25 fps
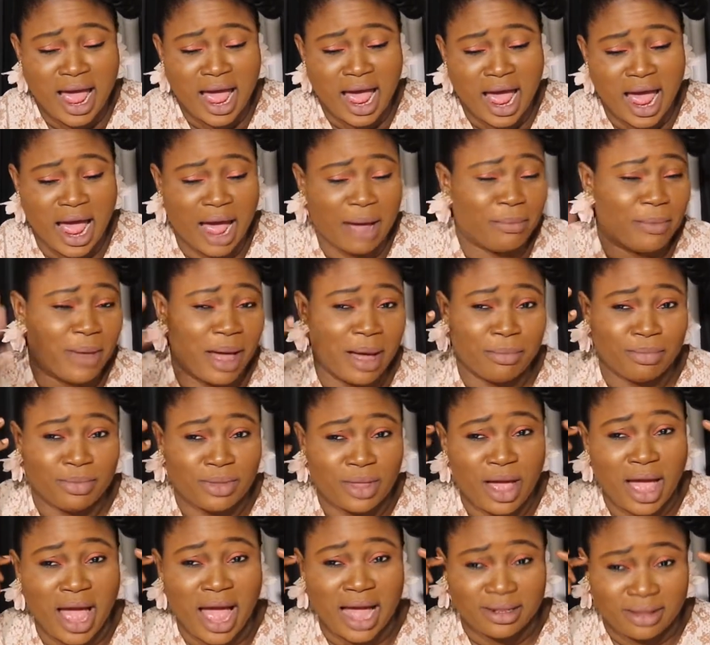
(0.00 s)

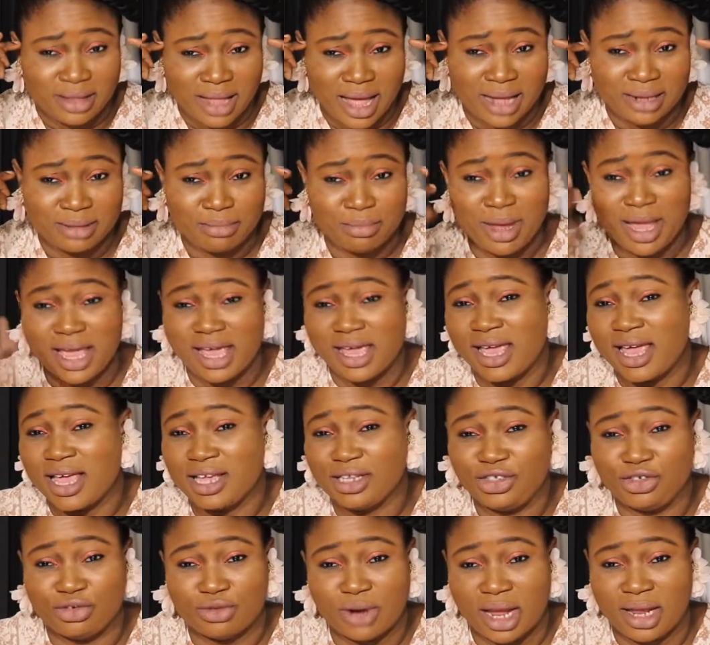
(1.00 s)
not at my
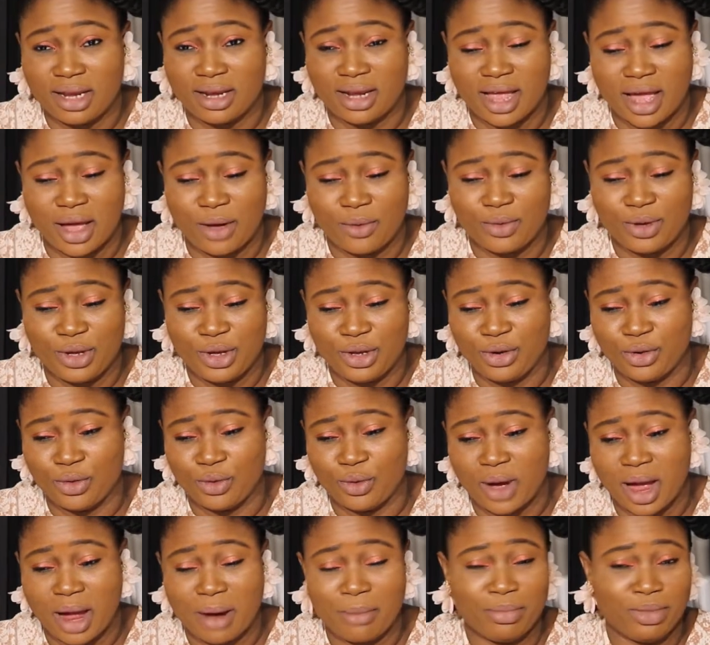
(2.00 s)
age right now, you
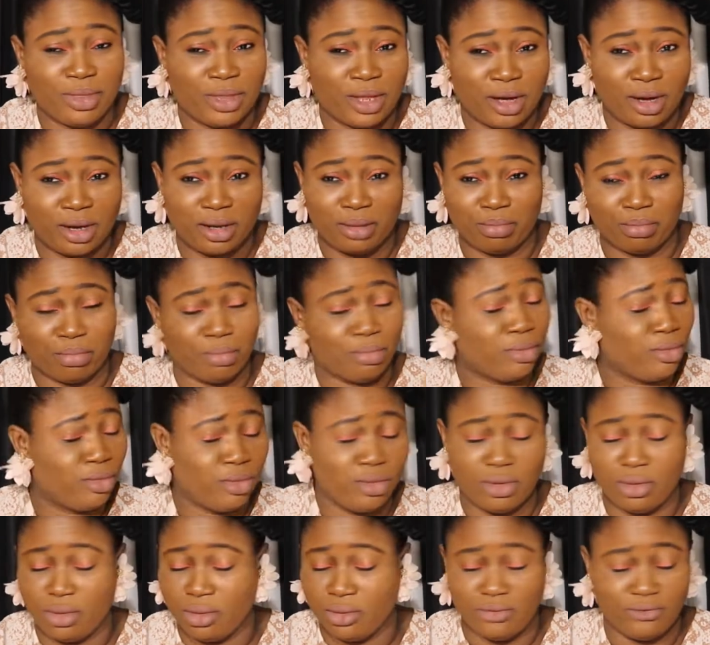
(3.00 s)
know. I'm not
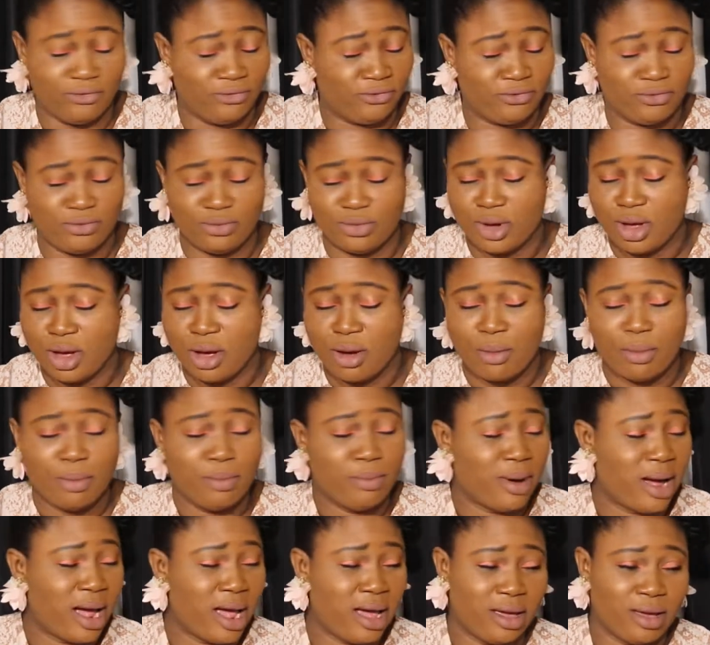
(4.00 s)
moved
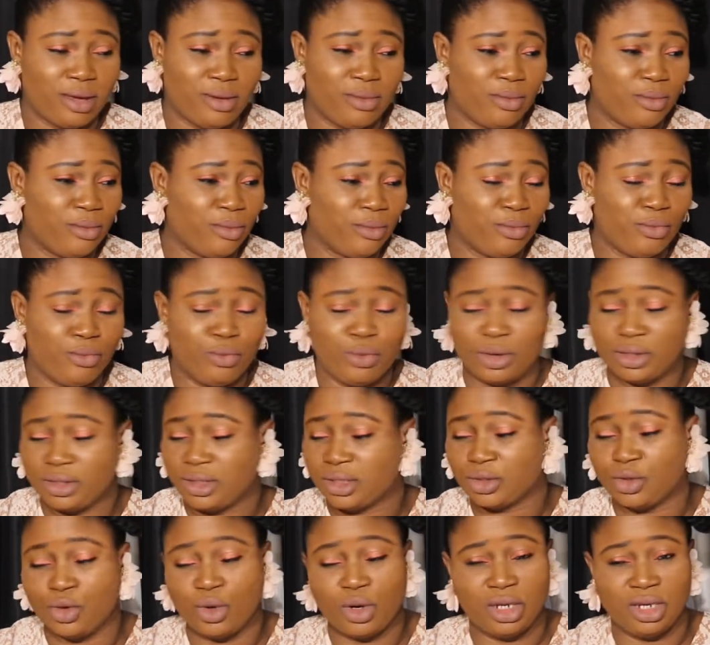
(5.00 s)
by
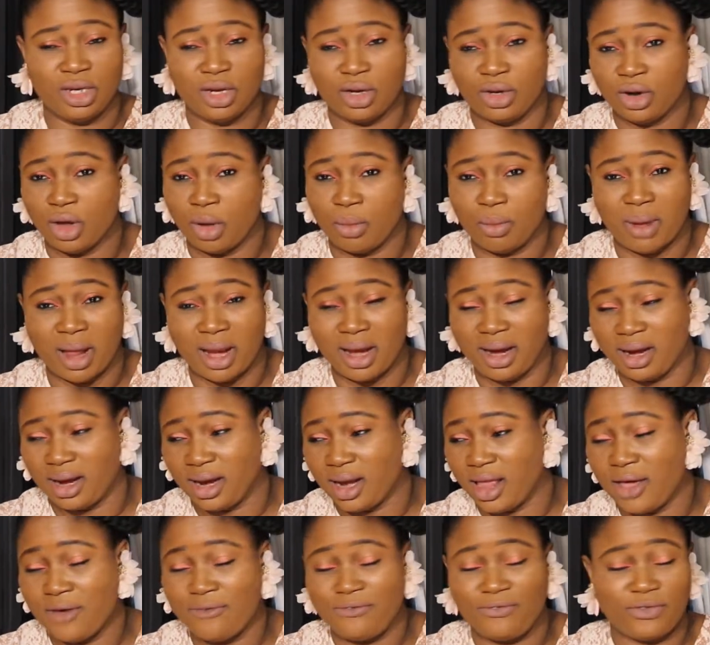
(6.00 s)
what's going on my
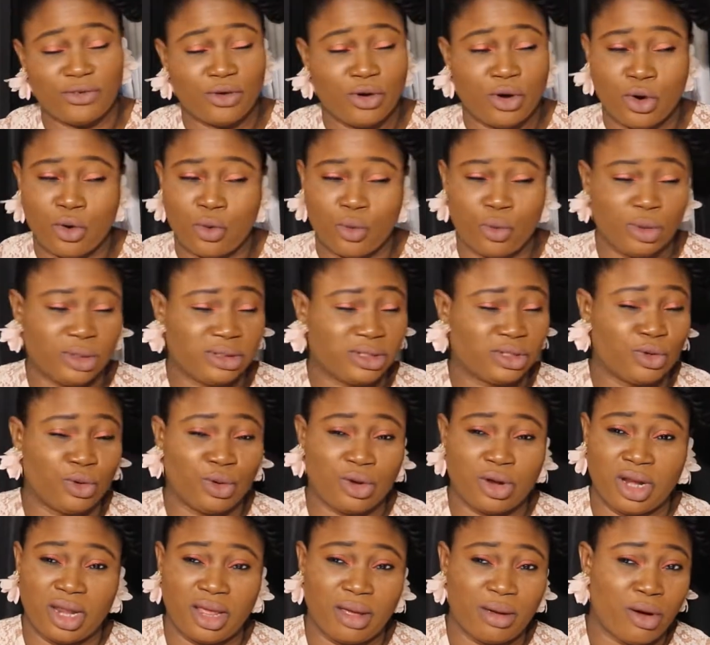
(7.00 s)
left or what's
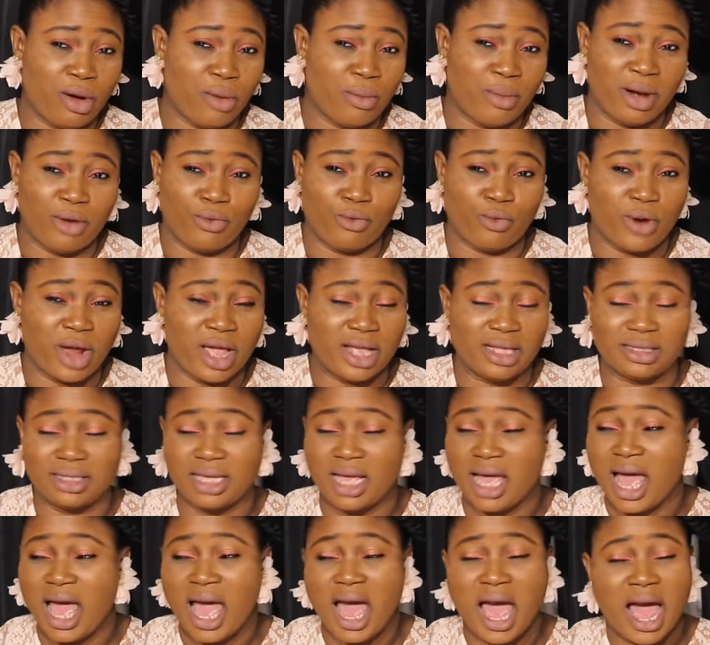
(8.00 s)
going on my right.
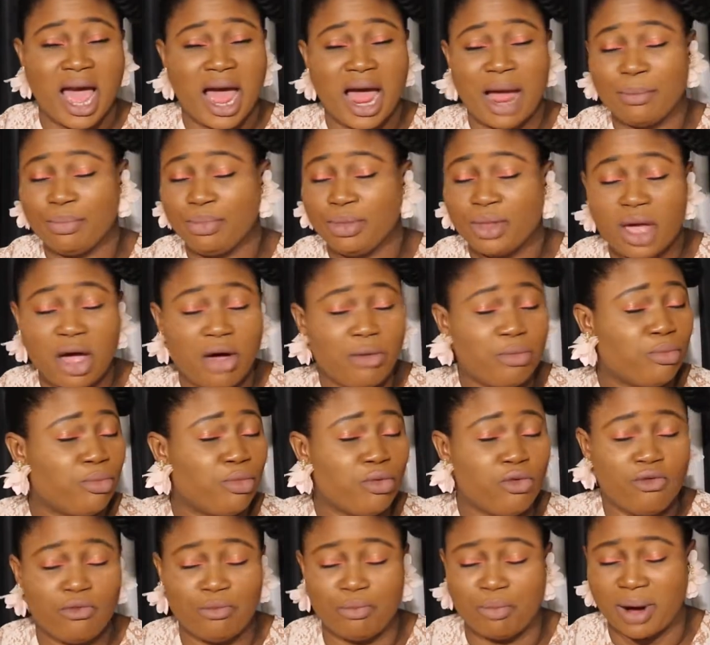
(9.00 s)
I'm not
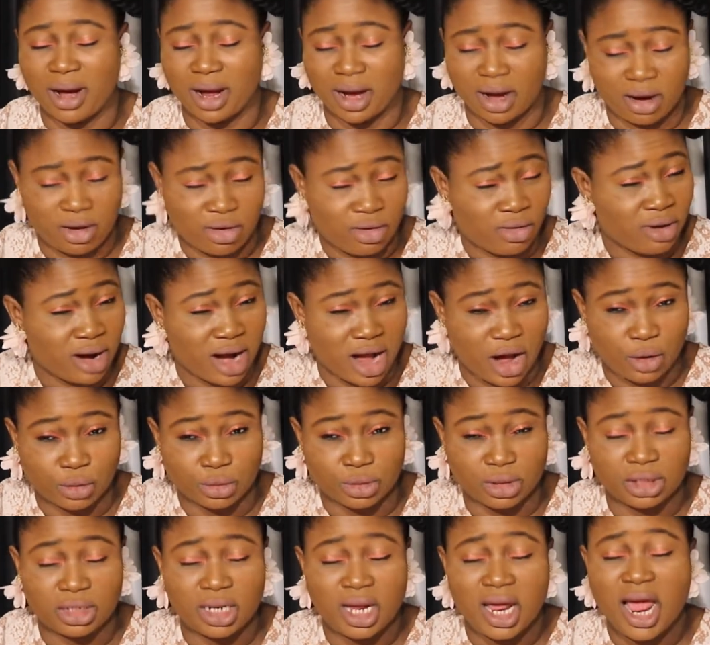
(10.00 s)
moved by
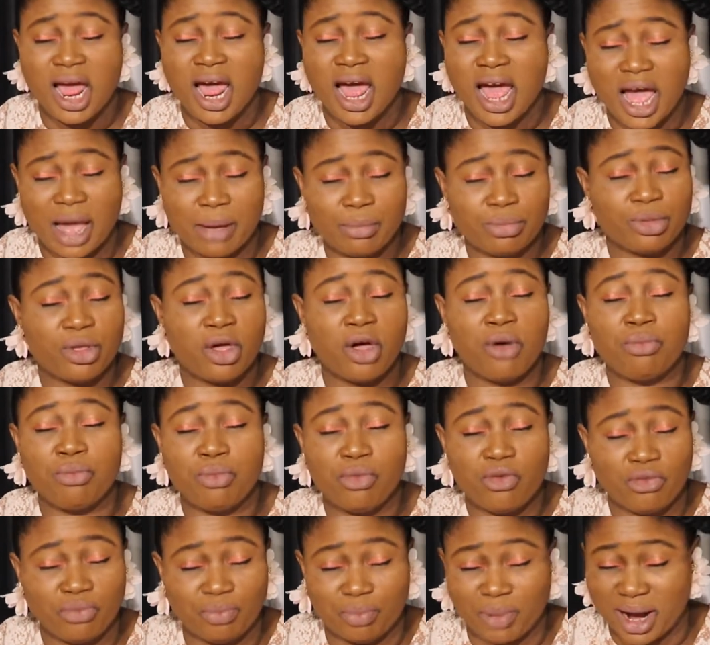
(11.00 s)
crowd. I'm not
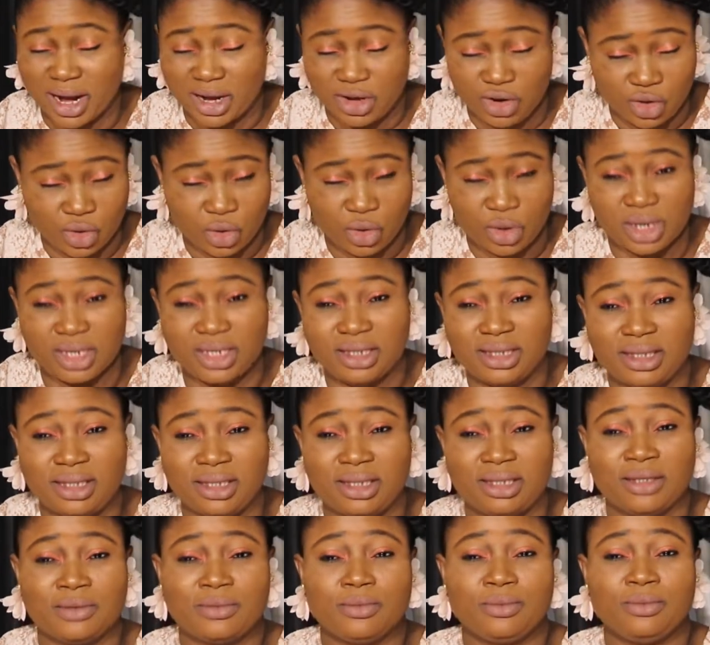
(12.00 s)
moved by noise.